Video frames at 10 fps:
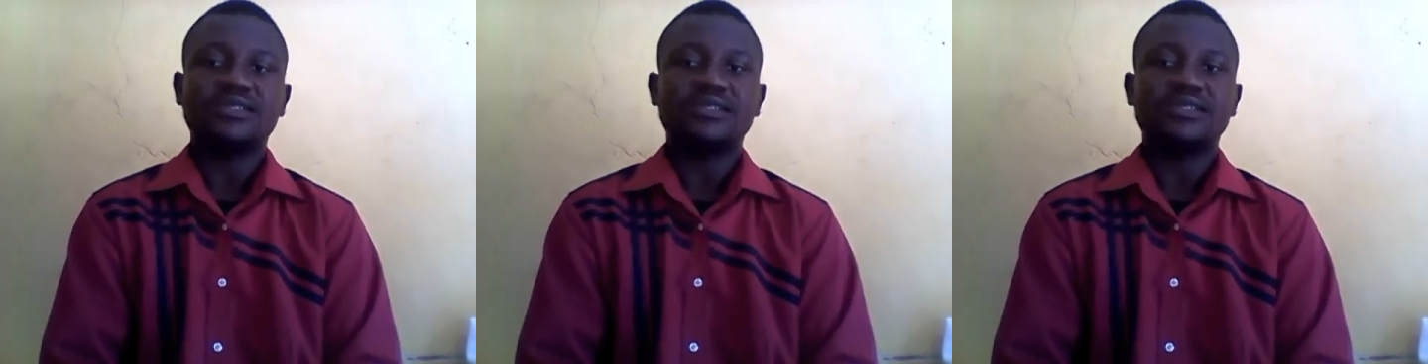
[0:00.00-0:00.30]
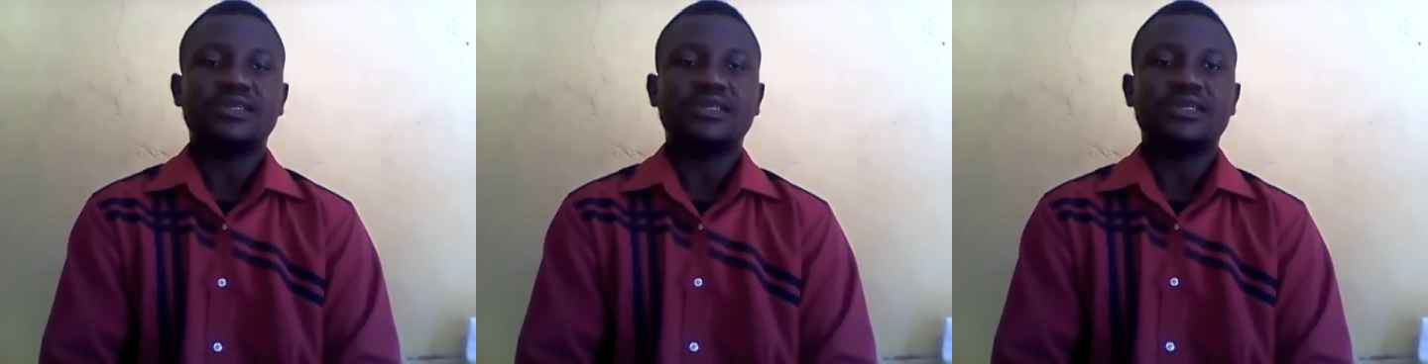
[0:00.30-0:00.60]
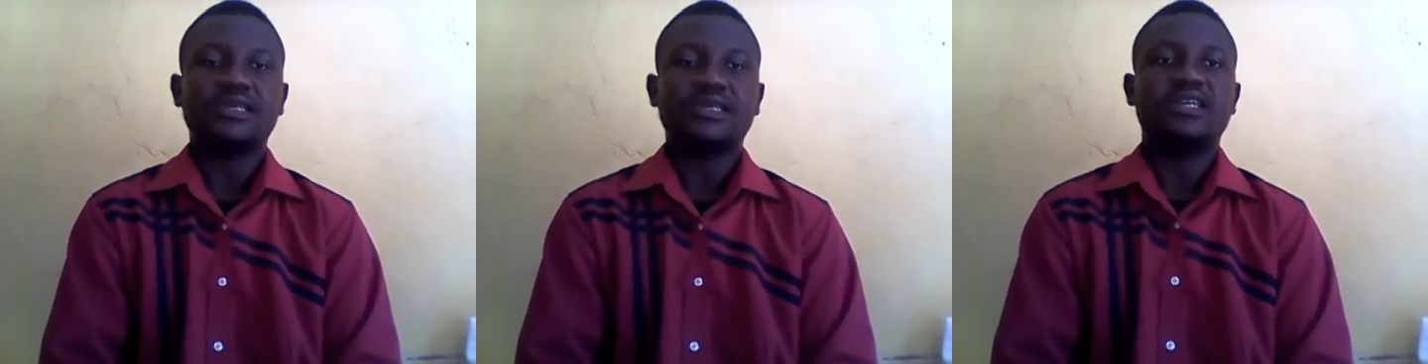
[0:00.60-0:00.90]
And
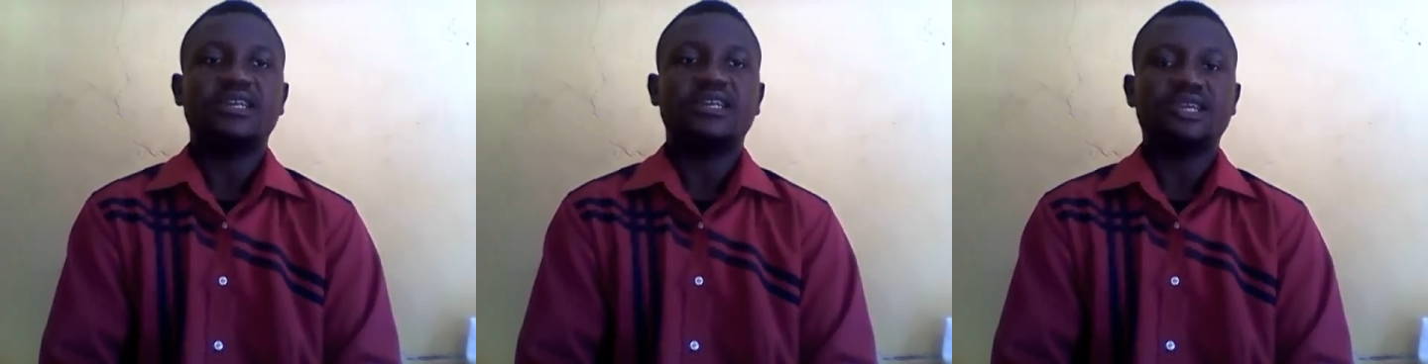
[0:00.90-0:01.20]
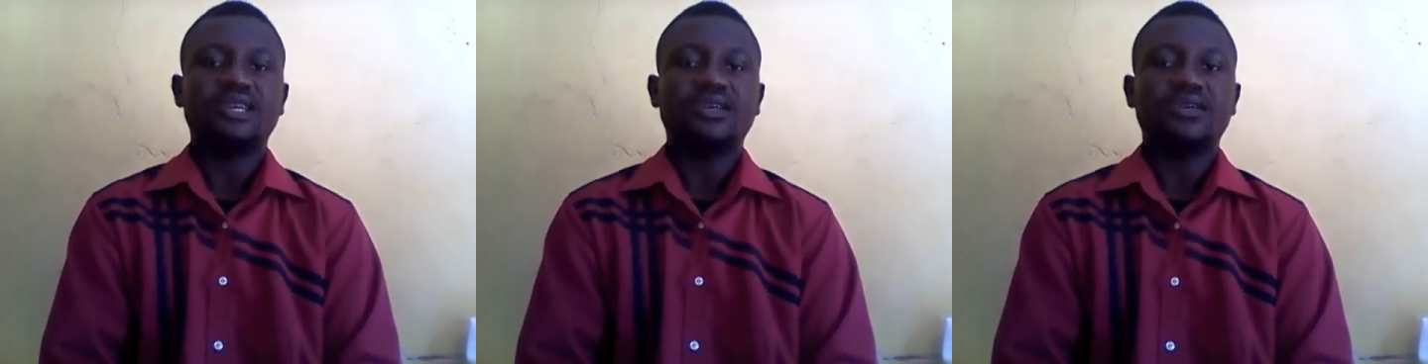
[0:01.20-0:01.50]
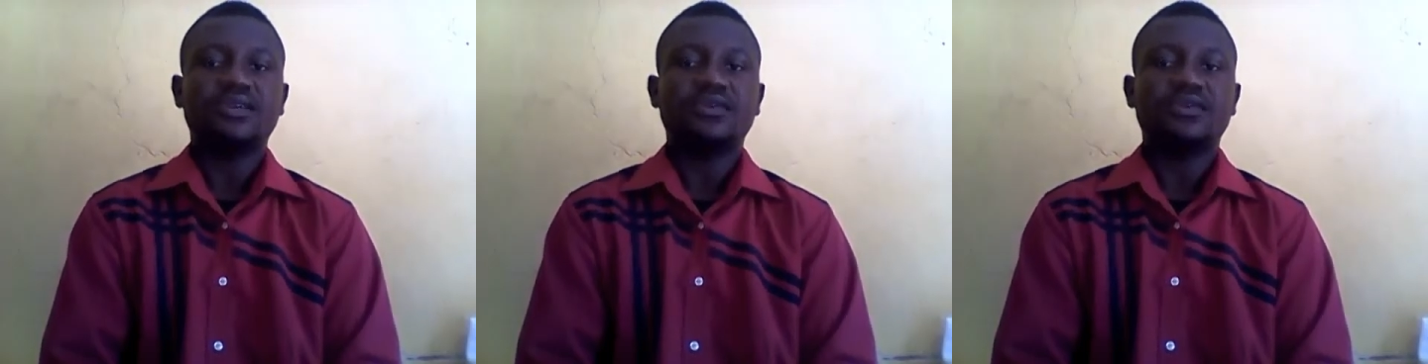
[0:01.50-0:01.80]
D. Which
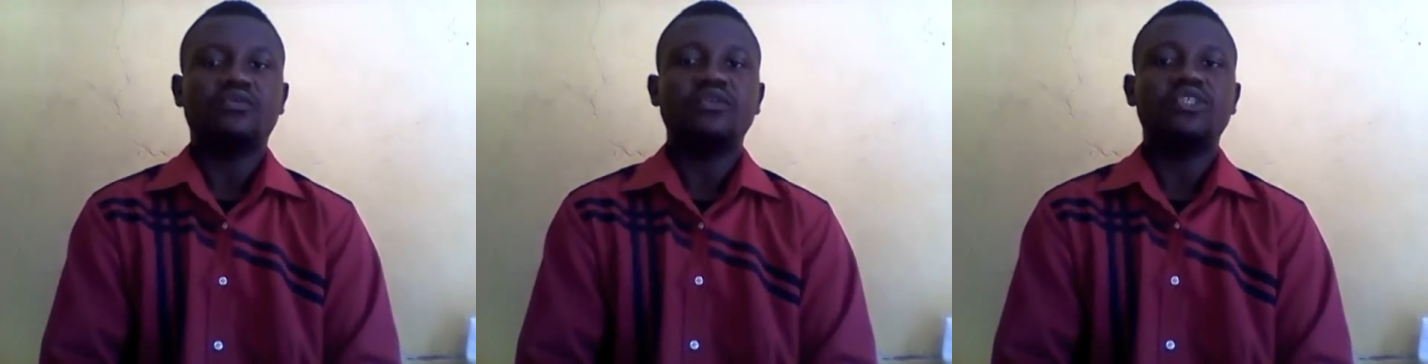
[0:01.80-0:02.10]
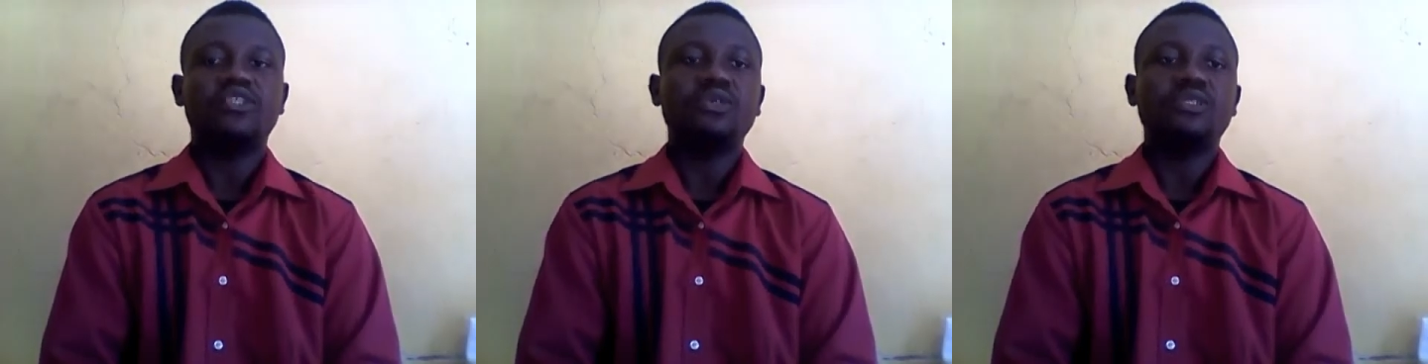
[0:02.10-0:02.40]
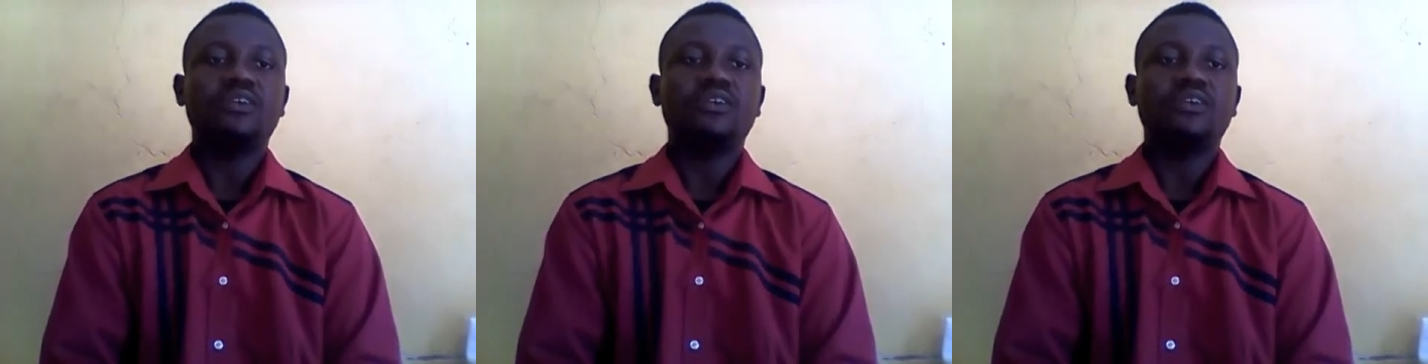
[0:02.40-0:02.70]
modes of
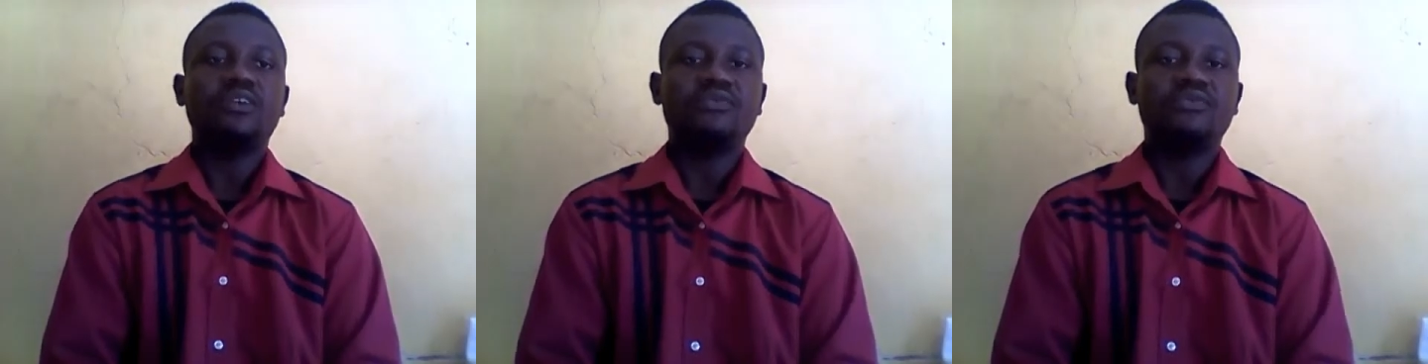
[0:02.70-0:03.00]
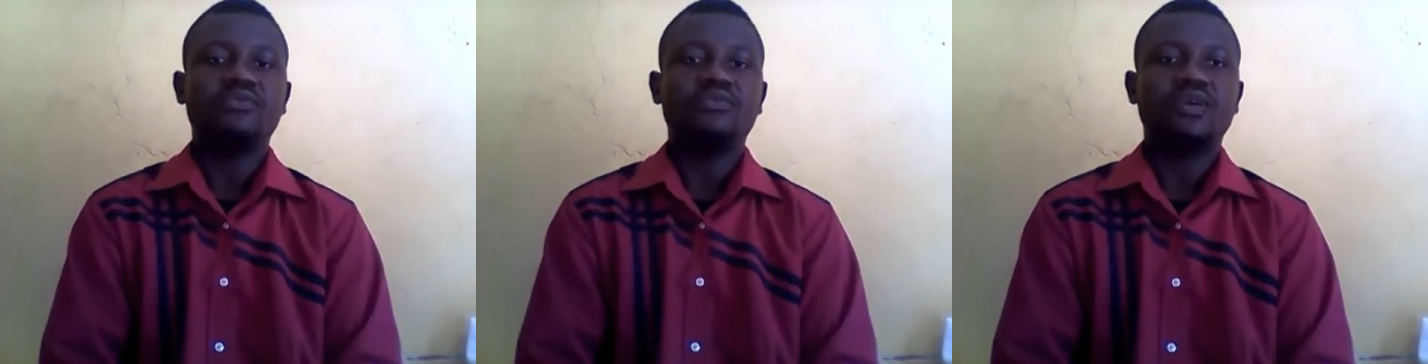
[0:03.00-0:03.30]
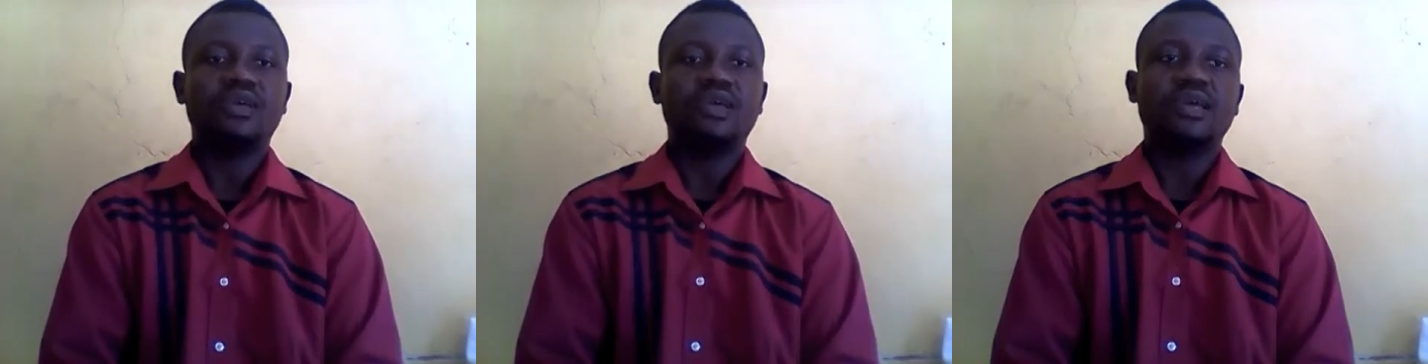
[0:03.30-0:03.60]
proof
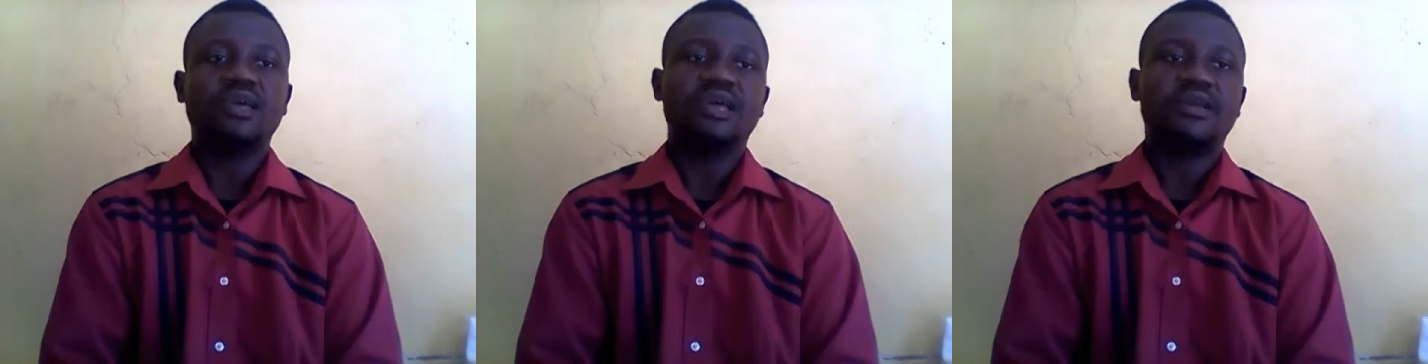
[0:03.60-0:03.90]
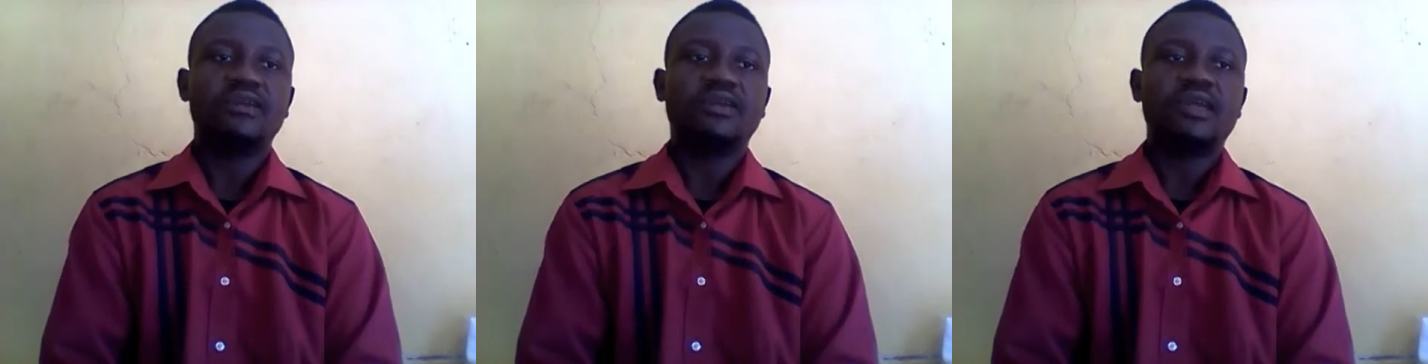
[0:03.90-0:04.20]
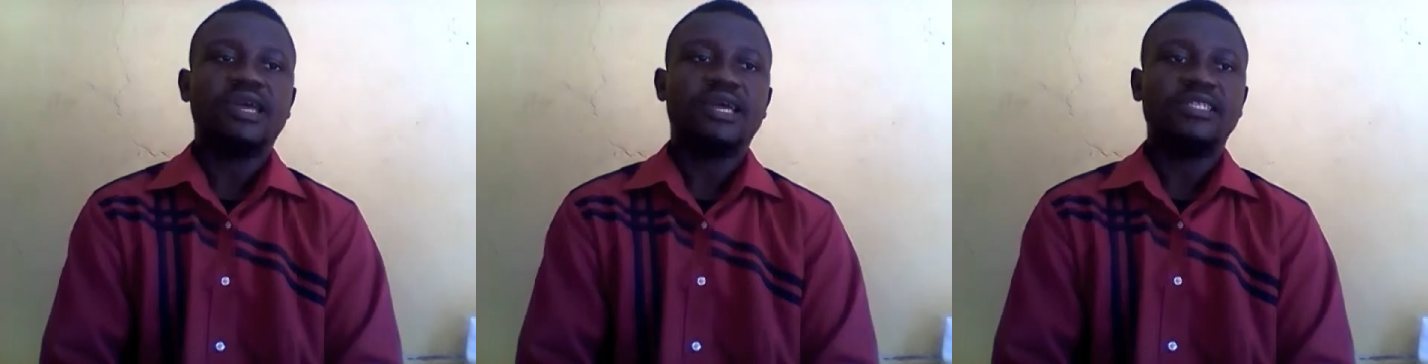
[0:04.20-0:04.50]
are
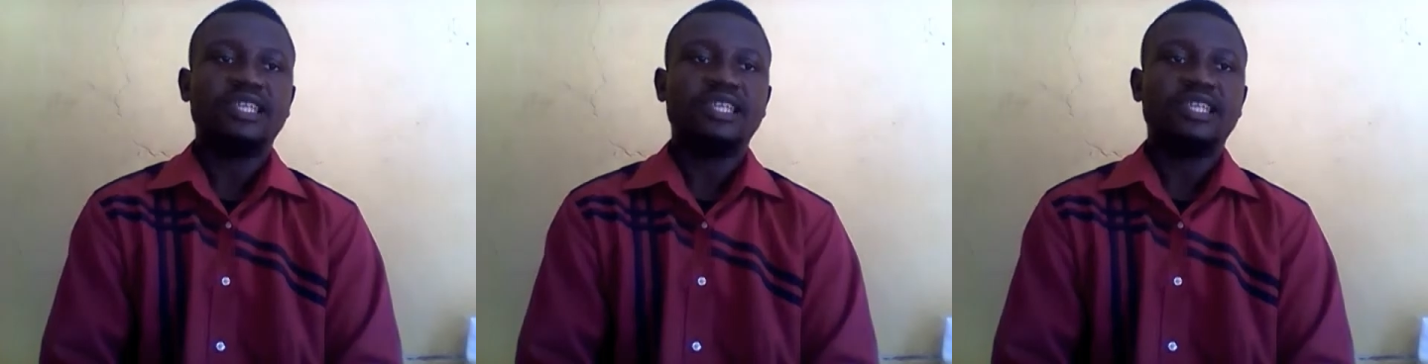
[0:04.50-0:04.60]
acceptable.